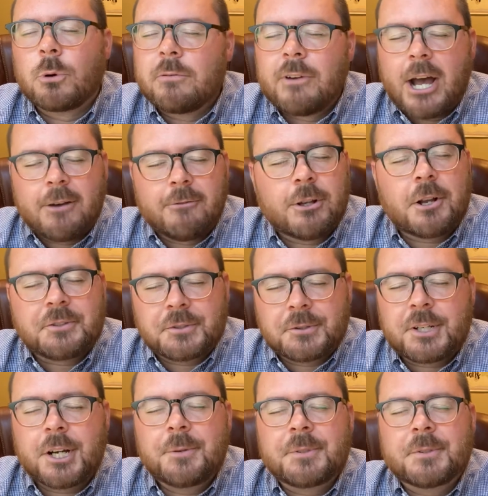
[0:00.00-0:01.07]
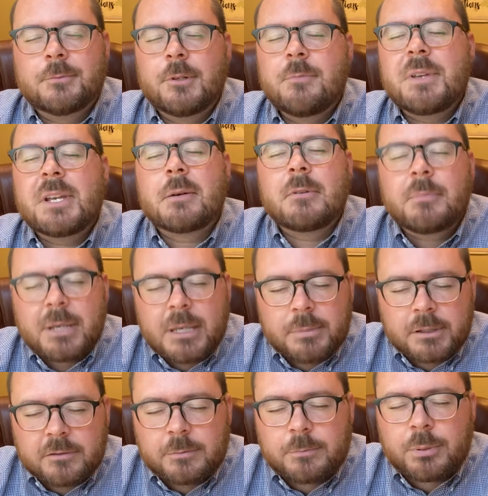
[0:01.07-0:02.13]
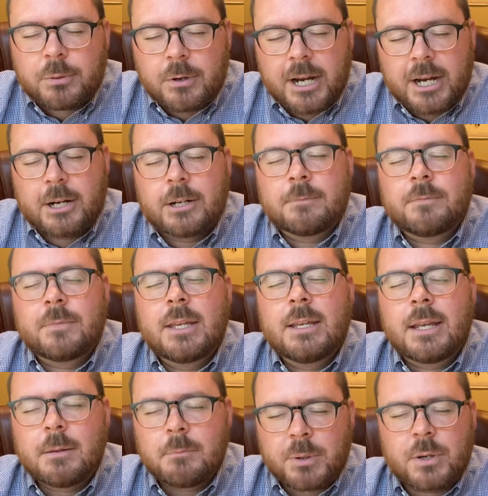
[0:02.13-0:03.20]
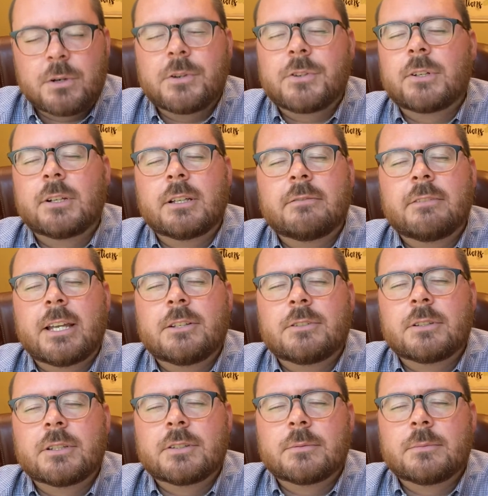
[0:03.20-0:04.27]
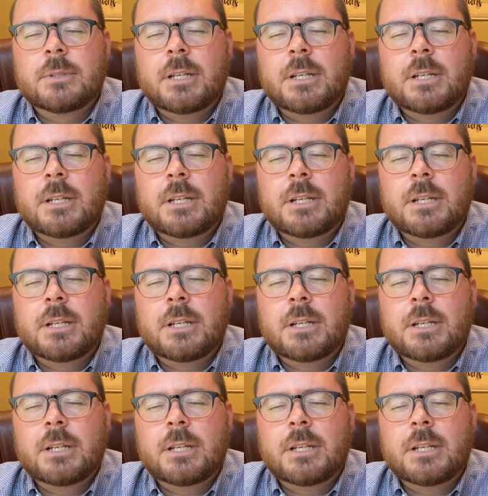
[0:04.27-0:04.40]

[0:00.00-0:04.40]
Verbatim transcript: revival also comes when we become a people of prayer and personal evangelism.